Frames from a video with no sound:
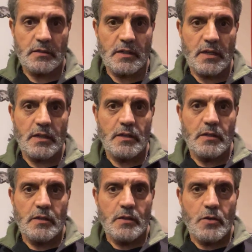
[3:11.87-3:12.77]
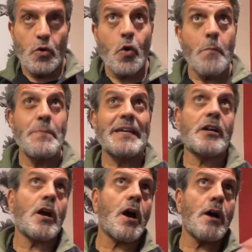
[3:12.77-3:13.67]
okay, or
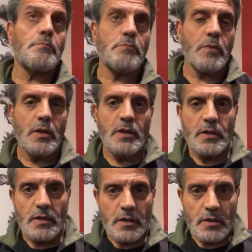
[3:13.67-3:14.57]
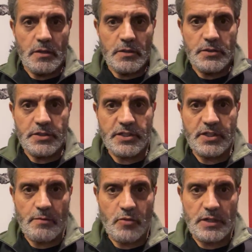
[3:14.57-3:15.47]
become
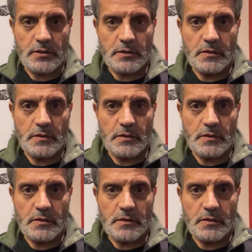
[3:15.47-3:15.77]
someone,